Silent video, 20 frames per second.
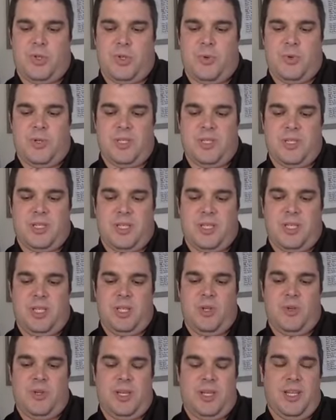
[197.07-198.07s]
once
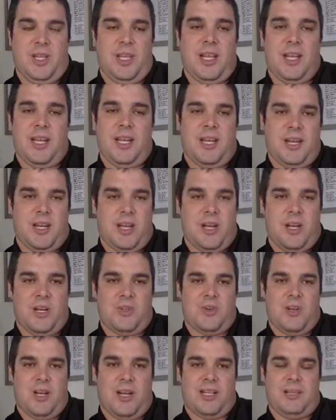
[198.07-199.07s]
you can get a
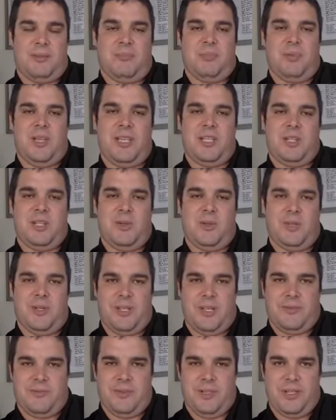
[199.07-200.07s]
contract in place, you can
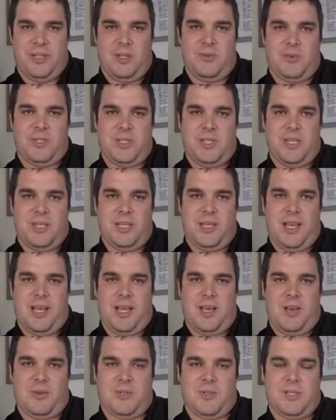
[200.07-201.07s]
definitely go see the
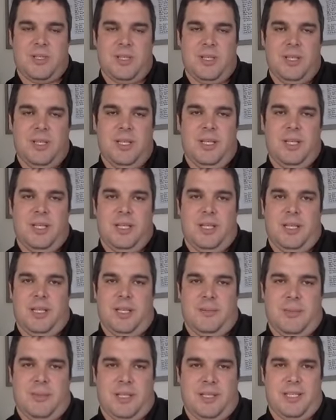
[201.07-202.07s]
house
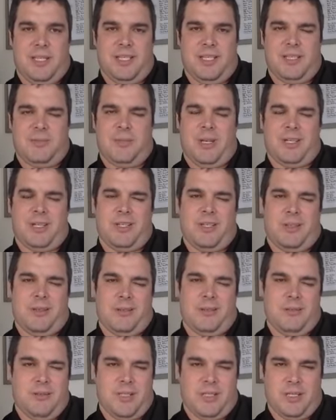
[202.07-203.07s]
at the
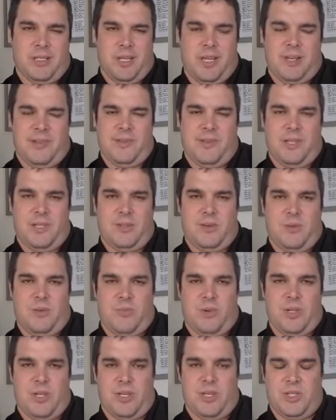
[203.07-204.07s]
inspection is kind of the
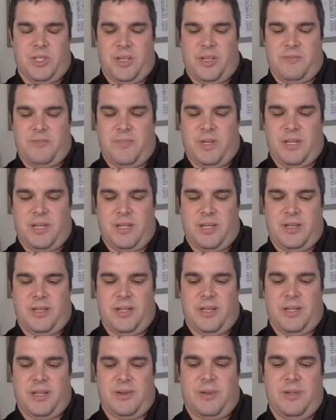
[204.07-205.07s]
interpretation I've been
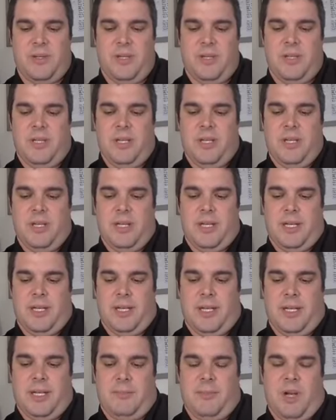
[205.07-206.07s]
handed down.
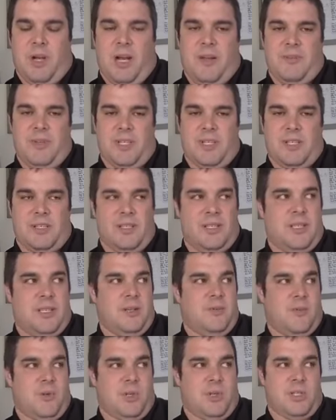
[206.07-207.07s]

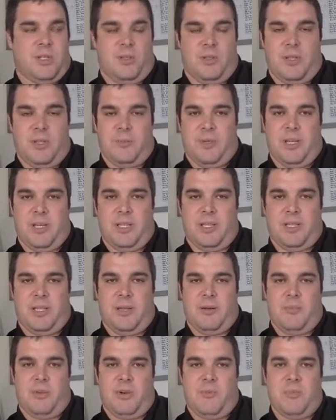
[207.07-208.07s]
Obviously, we're still limiting
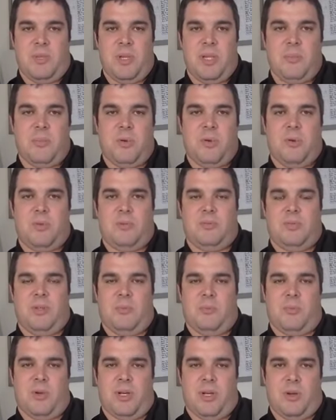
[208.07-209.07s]
the number of people.
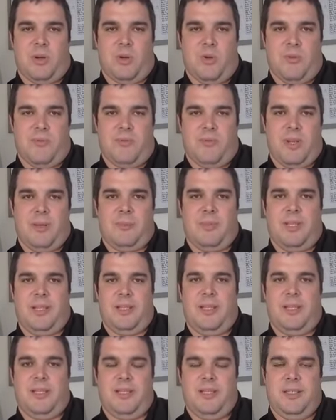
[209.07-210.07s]
Don't bring your whole
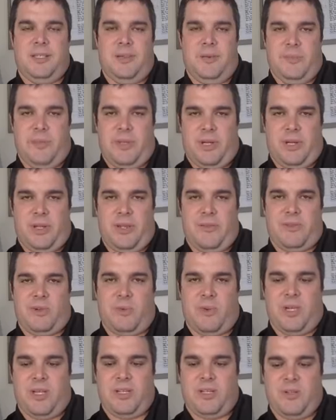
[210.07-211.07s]
family. That'll have
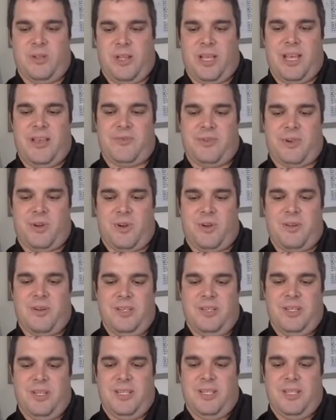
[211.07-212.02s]
to wait till after.